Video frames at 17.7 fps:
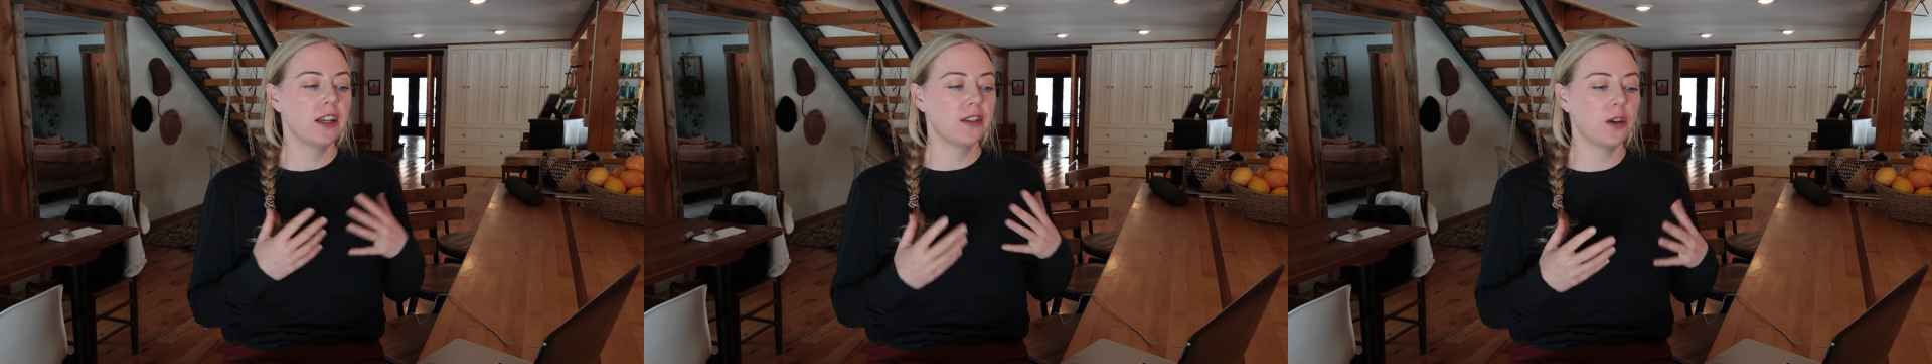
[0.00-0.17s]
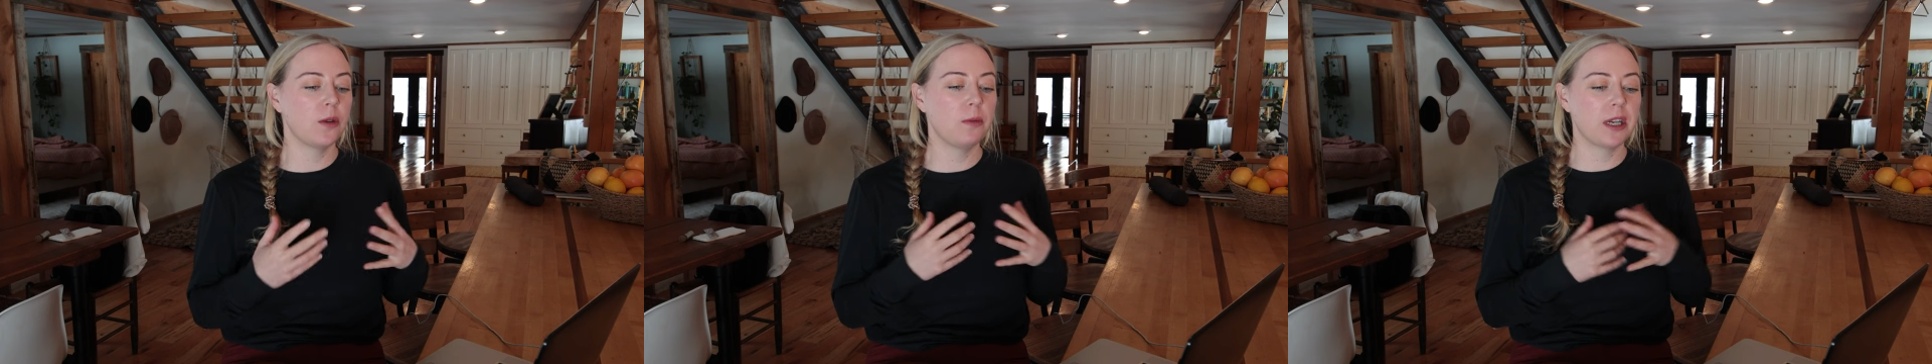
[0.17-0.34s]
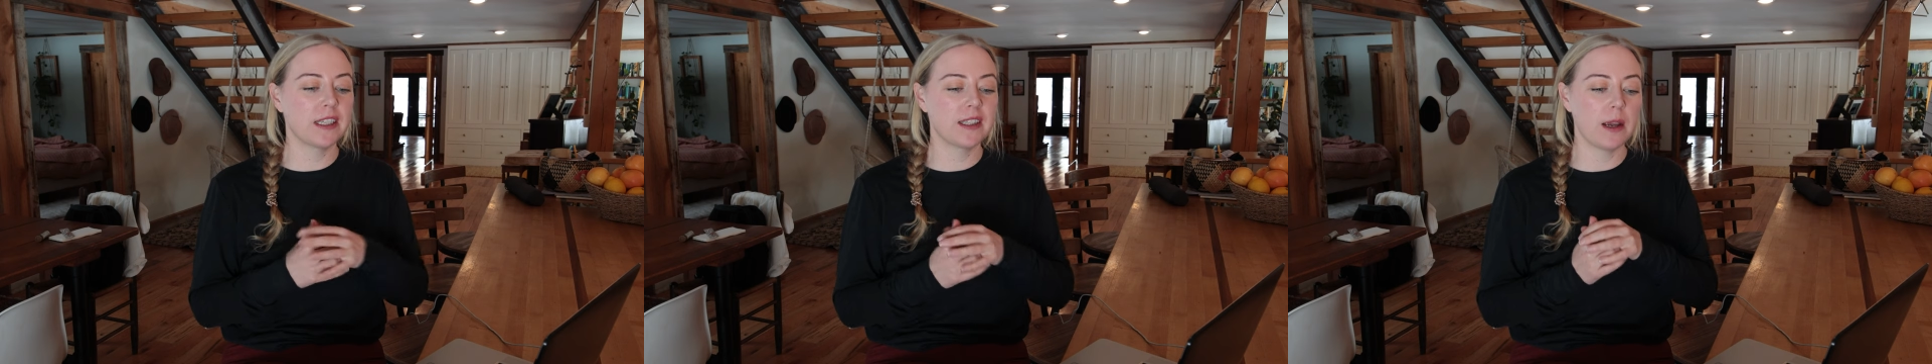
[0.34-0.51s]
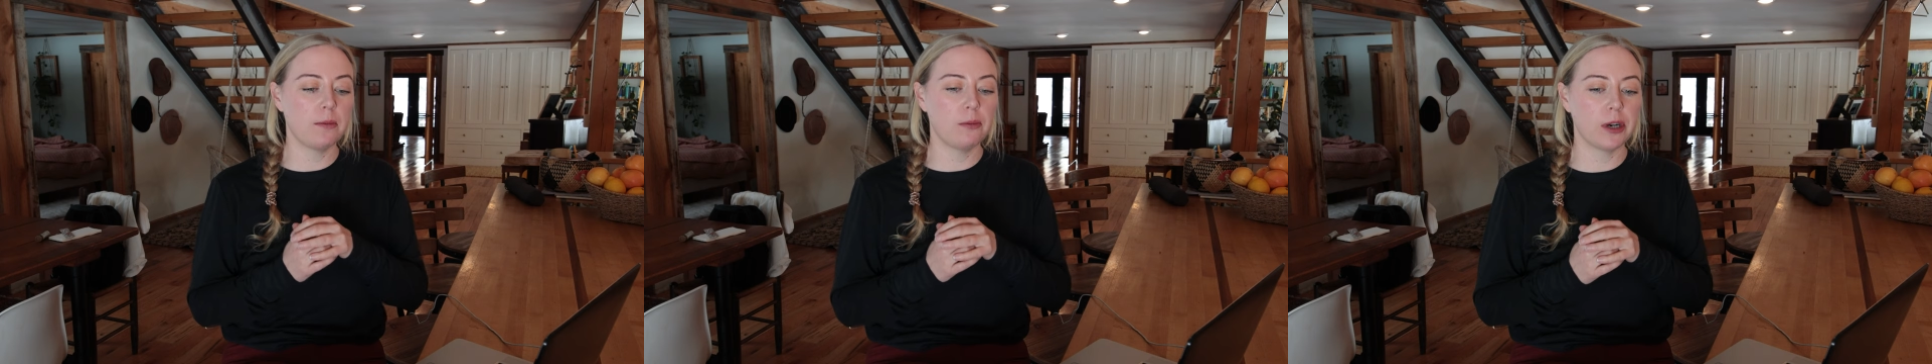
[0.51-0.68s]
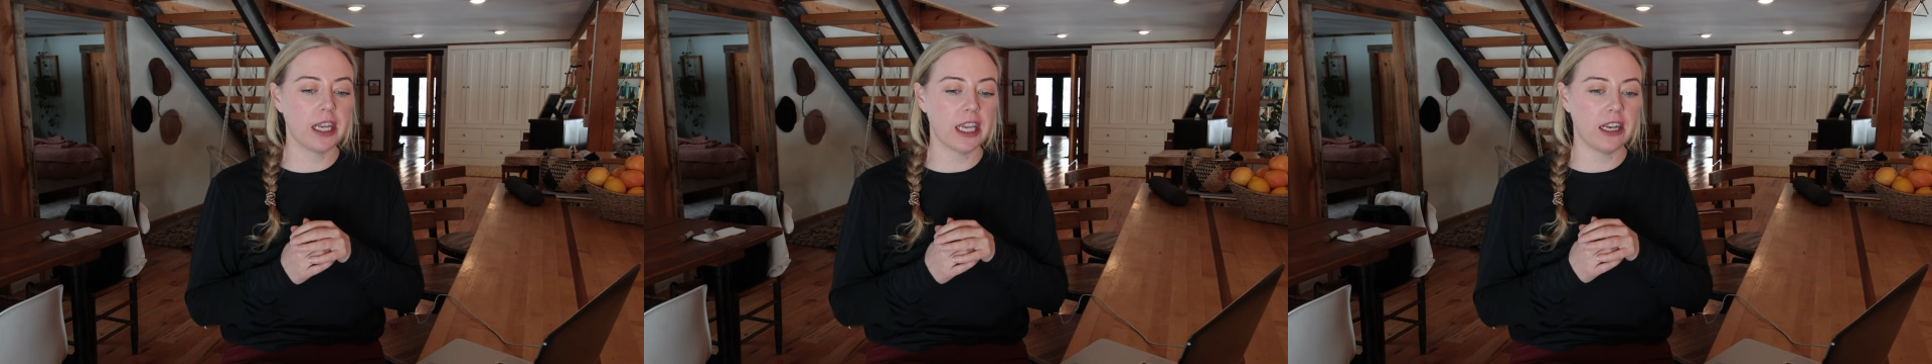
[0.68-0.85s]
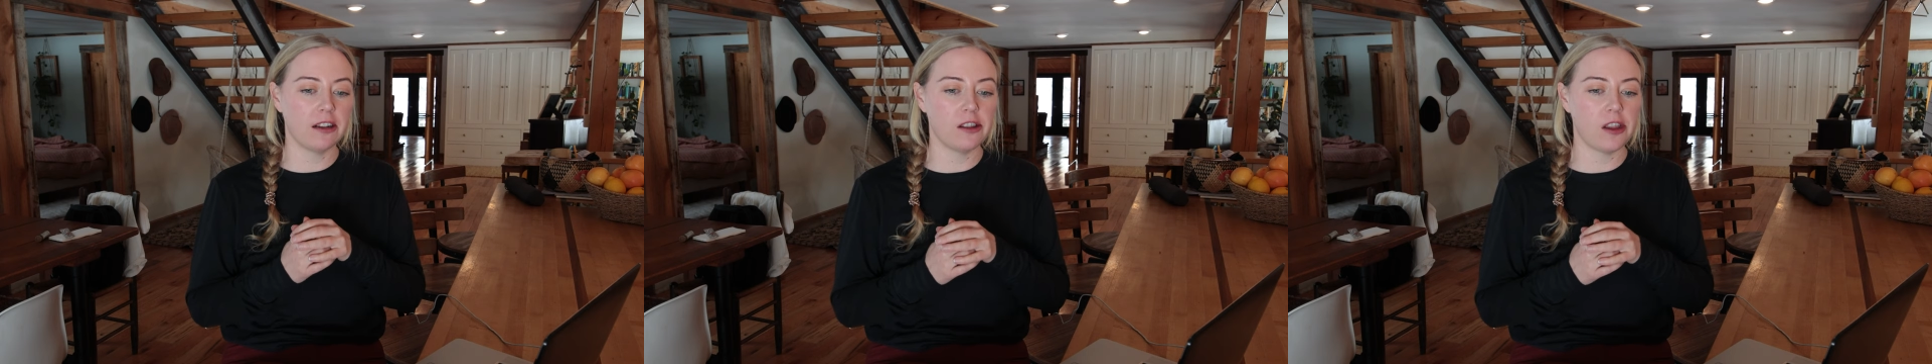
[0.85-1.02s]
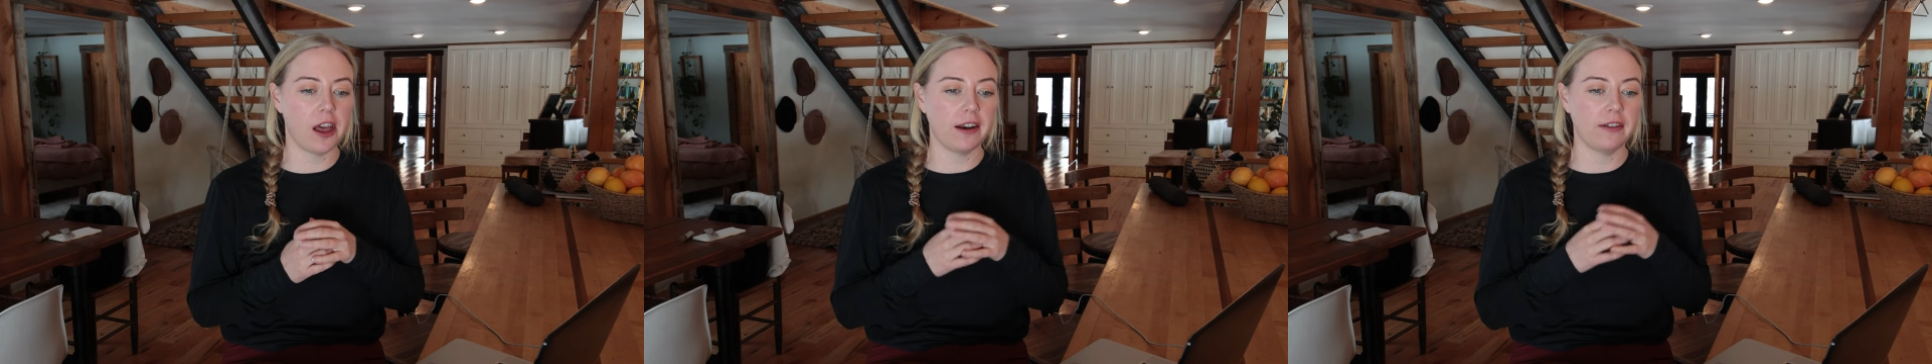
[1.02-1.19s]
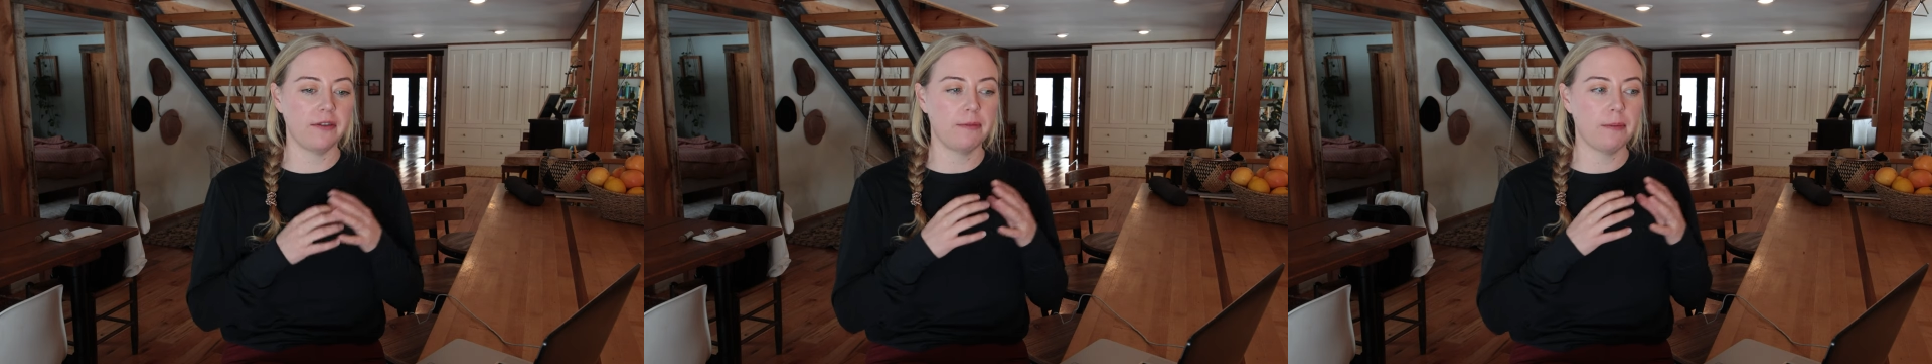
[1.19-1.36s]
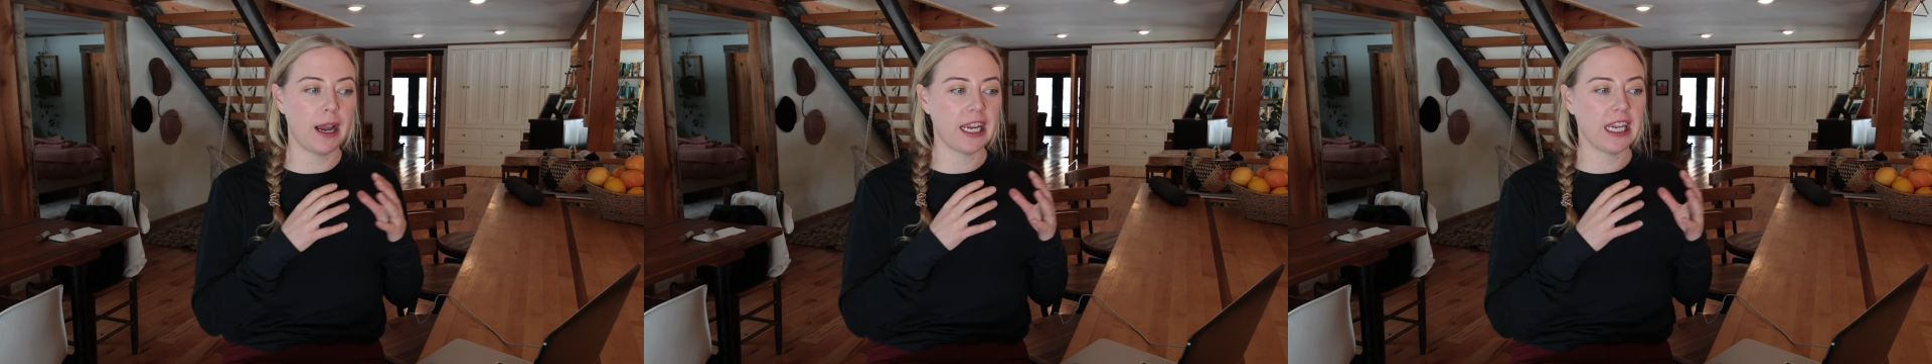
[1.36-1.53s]
So because I'm bringing a lot
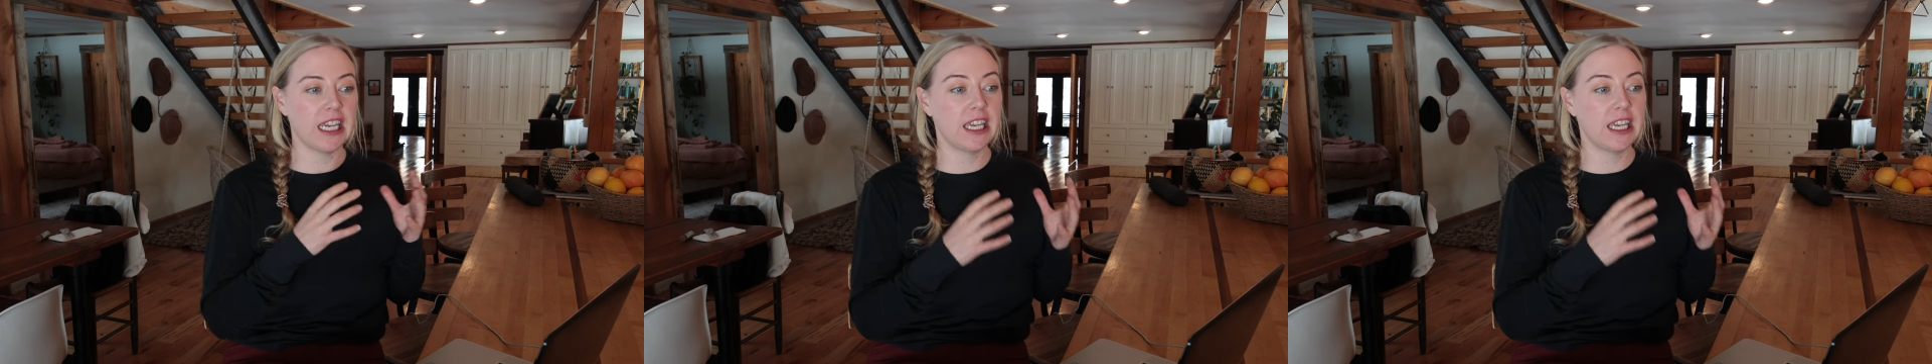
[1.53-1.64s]
of my